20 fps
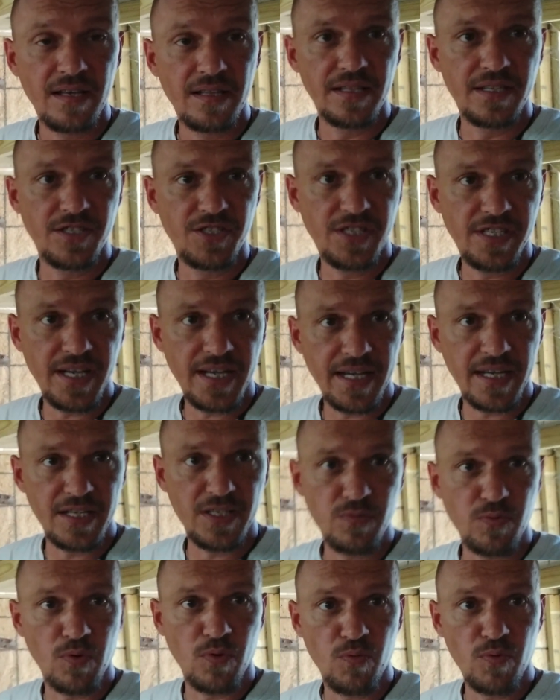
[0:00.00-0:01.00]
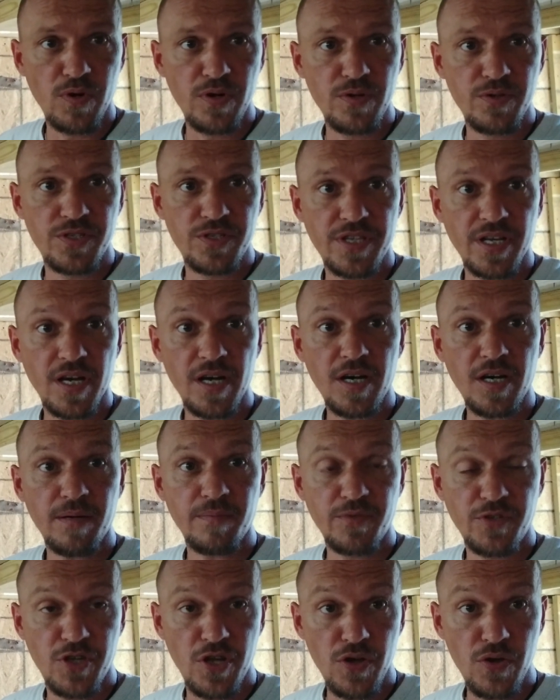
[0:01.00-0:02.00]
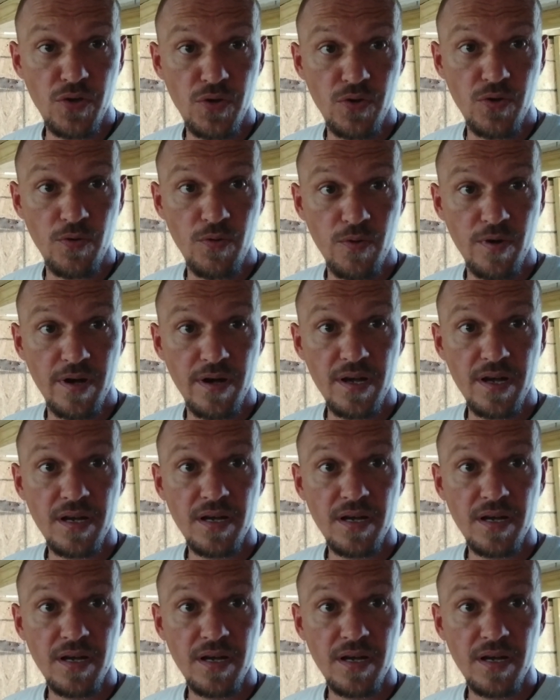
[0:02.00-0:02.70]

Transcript: the chickens will roost up to